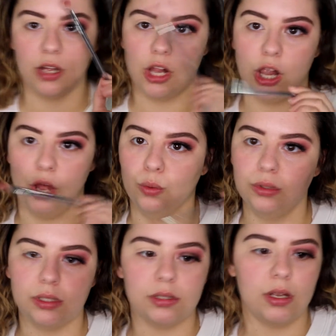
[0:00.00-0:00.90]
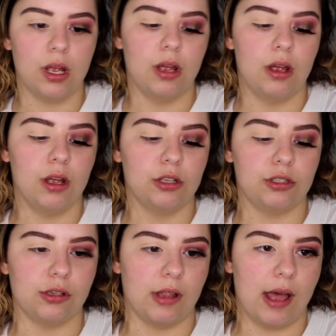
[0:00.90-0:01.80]
close
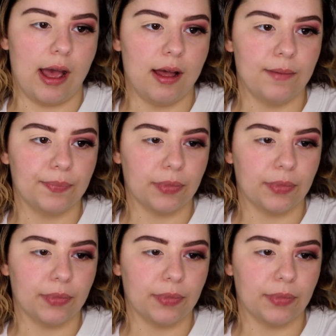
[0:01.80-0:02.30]
to that.